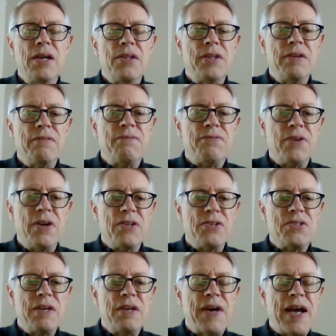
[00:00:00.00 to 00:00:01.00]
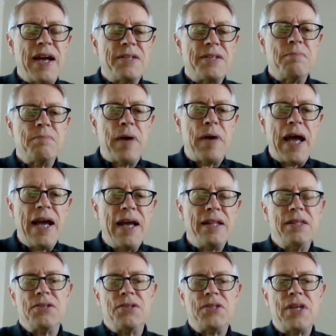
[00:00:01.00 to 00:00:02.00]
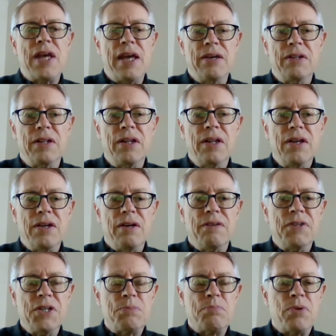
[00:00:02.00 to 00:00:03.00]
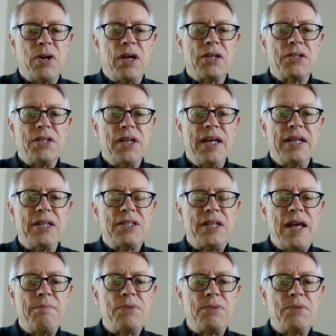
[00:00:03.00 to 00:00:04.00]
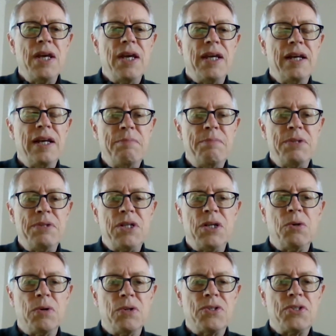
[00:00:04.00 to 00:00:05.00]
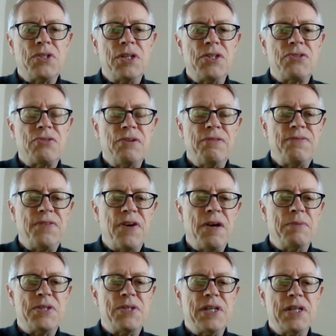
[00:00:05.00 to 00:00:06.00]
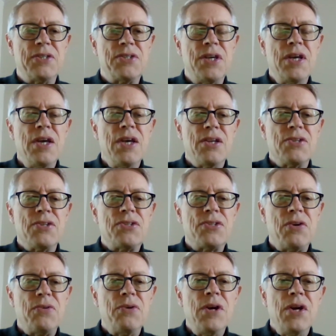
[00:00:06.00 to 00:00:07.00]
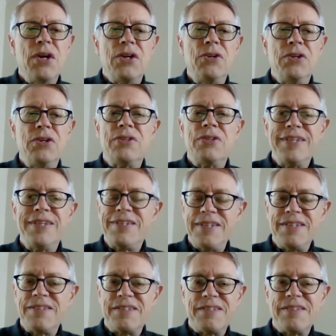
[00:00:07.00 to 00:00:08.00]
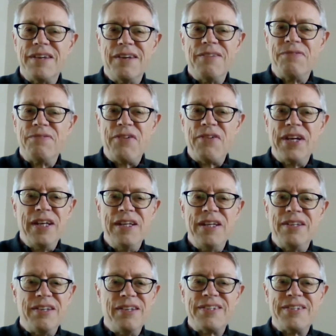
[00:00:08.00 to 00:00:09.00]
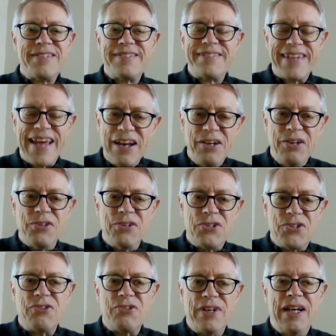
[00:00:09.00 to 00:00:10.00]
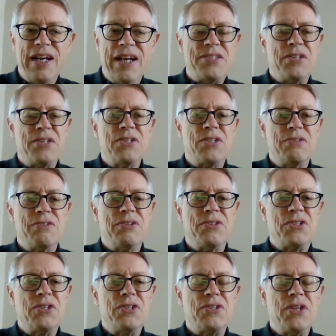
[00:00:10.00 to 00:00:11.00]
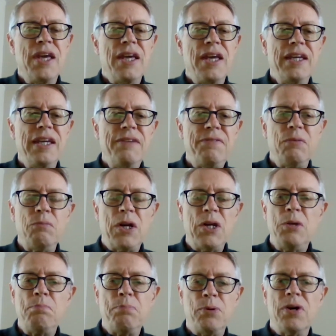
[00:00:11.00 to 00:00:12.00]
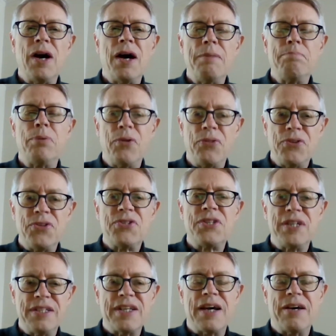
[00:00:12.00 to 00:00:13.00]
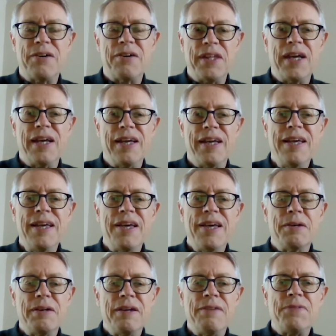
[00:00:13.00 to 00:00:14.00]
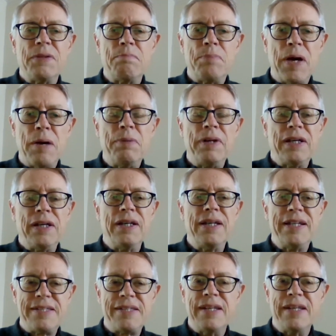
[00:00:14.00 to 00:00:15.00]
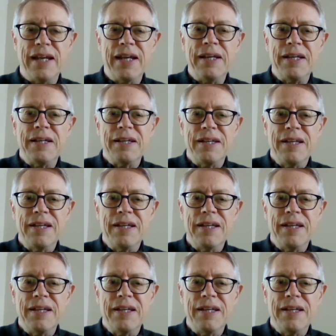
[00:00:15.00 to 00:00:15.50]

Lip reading: that in France they've had to ban the sale of these products, except in limited quantities through pharmacies. So this is a very salutary lesson to us. So even when you put hypotheses out there, that if the public are listening,